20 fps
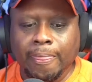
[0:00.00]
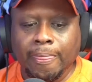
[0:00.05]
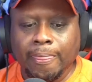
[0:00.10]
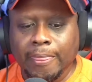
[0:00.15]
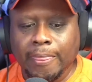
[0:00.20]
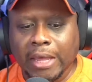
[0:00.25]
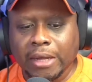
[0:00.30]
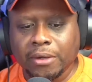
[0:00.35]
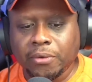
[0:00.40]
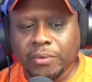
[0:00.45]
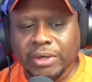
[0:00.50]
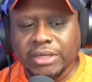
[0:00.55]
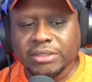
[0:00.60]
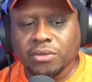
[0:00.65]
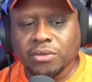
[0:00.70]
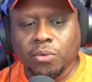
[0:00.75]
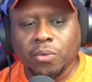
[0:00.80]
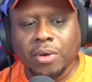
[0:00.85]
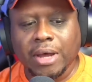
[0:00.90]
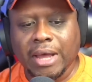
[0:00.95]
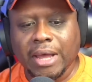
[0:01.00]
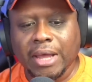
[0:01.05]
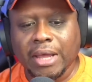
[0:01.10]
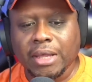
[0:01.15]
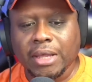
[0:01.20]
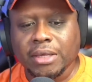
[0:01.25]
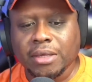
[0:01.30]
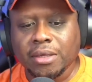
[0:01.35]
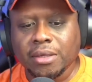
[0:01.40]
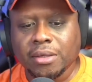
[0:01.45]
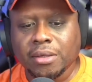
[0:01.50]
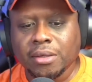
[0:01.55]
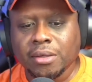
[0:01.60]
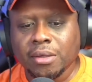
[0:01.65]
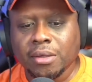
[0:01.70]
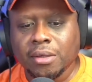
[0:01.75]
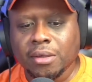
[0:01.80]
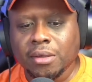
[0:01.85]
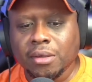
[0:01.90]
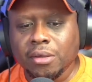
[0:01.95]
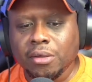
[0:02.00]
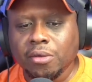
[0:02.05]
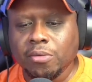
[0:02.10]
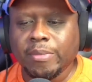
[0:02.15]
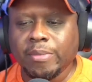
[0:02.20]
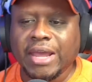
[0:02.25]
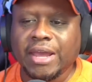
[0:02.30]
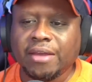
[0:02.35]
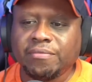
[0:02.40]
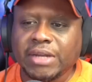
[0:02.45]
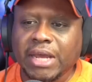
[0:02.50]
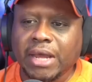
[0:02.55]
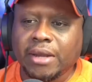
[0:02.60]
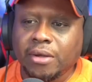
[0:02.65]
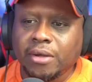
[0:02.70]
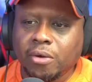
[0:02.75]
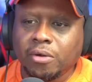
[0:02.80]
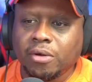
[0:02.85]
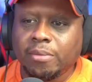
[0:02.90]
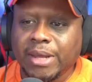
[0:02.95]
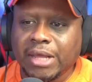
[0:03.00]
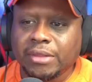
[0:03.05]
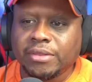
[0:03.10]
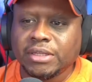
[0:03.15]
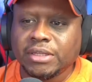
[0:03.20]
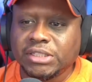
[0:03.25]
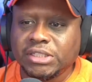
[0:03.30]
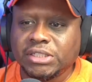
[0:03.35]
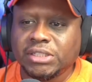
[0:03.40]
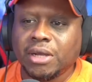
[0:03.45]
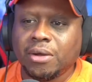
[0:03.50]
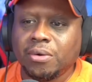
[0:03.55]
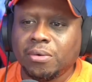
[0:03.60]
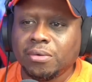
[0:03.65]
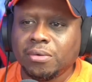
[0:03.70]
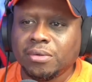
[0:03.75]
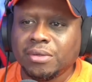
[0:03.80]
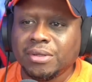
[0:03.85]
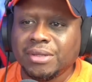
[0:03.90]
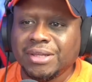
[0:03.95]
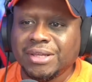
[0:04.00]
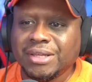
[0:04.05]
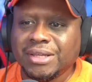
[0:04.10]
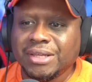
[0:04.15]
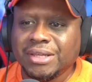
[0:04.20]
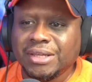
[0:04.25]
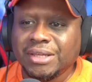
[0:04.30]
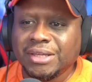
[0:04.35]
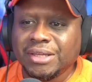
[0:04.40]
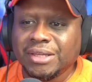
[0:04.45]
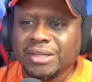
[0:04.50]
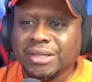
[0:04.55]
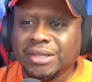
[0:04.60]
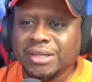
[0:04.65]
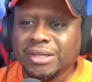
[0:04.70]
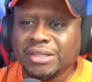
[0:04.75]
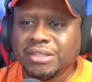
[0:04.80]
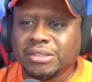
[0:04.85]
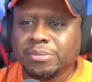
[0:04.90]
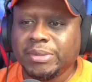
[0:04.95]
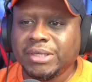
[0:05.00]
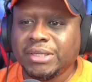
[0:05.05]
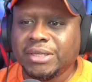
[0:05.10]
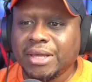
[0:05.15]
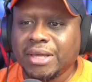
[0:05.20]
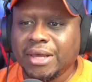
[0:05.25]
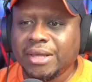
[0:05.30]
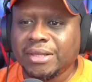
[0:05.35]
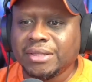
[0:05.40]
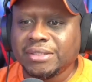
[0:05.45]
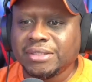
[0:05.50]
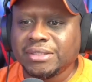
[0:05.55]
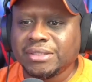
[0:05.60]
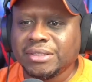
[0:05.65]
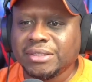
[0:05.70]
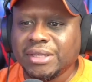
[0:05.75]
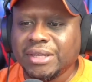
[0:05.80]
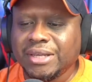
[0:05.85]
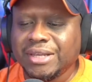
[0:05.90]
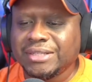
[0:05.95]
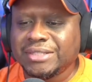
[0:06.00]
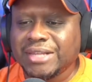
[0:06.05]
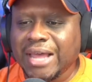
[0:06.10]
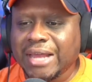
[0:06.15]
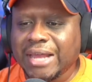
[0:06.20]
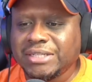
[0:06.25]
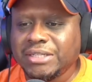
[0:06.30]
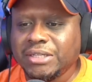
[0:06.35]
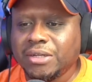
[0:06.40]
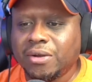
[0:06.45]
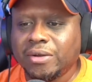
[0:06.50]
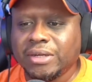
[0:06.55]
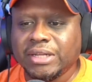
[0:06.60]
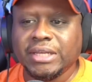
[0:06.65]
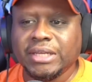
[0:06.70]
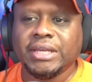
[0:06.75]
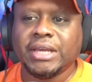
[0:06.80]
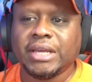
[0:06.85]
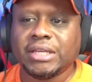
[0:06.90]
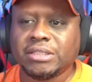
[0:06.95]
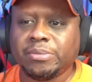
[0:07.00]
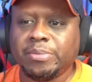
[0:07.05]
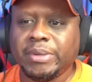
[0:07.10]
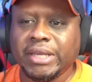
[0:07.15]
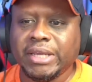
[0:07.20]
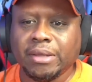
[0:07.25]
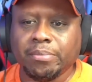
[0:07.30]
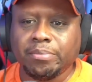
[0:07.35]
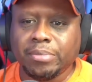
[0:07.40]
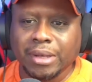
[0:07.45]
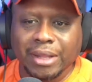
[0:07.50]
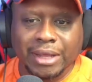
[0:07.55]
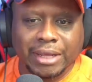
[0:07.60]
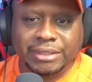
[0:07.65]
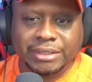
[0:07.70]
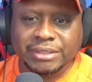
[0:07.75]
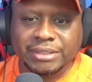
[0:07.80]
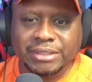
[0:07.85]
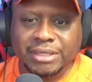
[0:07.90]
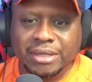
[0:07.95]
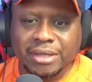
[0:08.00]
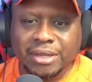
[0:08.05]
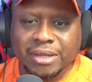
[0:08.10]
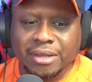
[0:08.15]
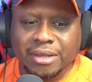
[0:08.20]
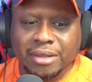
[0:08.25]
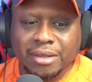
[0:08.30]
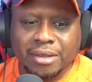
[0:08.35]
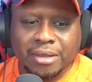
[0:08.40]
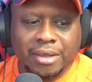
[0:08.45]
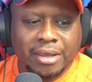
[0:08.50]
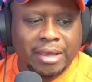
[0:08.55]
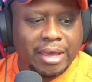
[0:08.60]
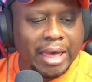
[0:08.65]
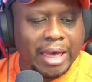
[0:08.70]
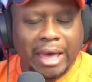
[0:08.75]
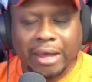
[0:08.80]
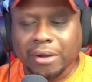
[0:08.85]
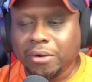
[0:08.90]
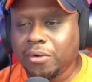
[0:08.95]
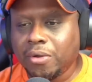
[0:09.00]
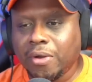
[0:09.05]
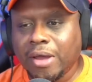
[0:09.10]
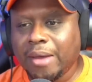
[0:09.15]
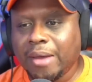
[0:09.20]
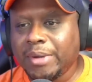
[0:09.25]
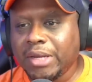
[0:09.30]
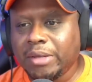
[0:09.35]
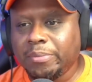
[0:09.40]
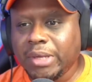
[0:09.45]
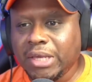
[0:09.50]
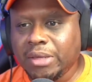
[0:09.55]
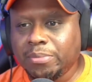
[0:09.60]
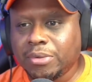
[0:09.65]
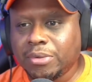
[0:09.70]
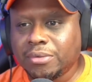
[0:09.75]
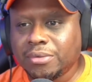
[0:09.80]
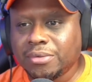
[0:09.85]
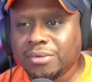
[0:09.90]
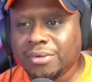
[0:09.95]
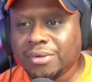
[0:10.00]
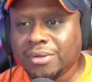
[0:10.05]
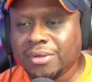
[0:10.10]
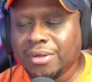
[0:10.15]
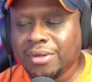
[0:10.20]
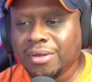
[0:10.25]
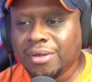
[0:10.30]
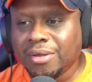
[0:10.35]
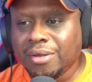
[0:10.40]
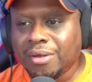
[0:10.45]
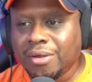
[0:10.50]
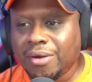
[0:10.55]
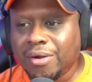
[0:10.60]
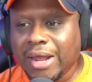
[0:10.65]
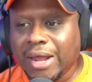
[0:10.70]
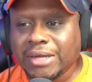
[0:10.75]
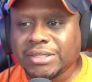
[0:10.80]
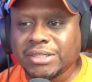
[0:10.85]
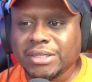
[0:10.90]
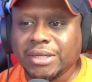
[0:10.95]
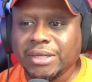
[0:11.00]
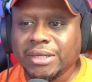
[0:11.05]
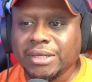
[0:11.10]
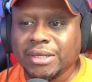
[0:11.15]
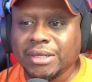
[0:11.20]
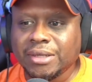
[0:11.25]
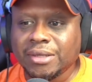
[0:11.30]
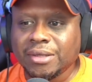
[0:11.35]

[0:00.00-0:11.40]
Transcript: Now, the reason why you may have not known about this show is because it's actually on ESPN Plus. I don't know how many people are actually